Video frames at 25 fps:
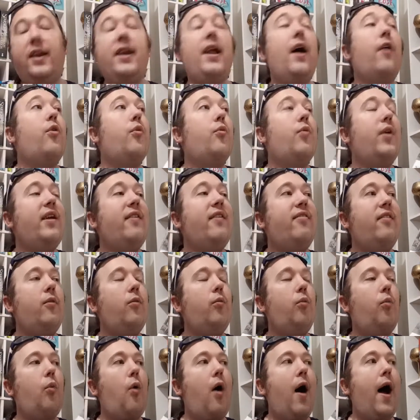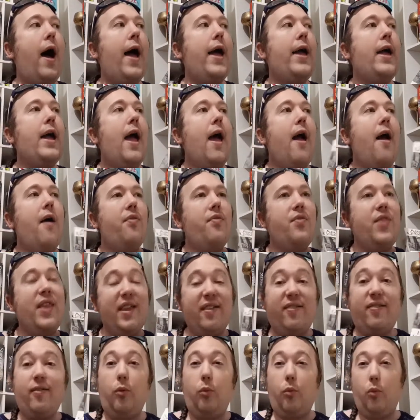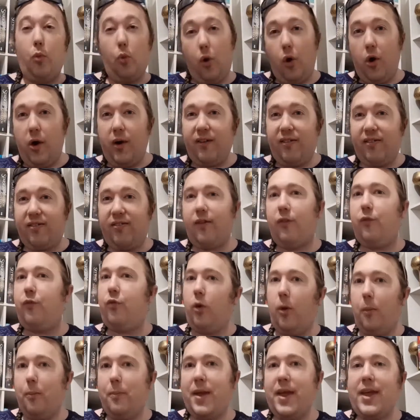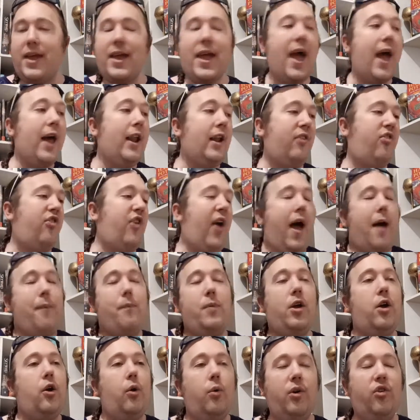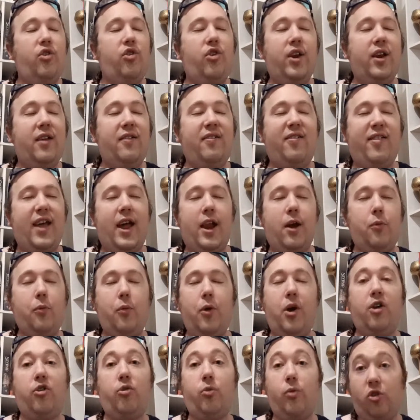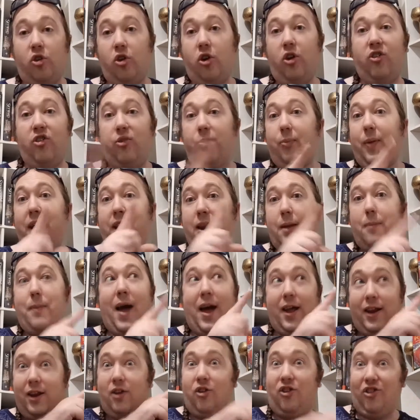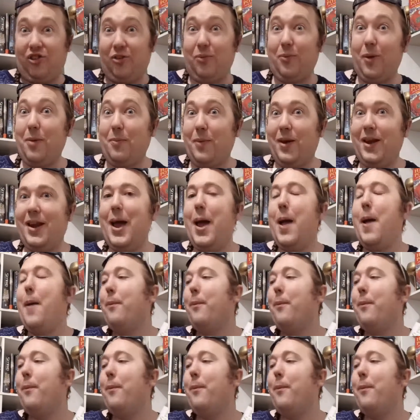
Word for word: Now, the reason why this works for me, and it's a happy coincidence that it works, which I'll explain about in just a moment,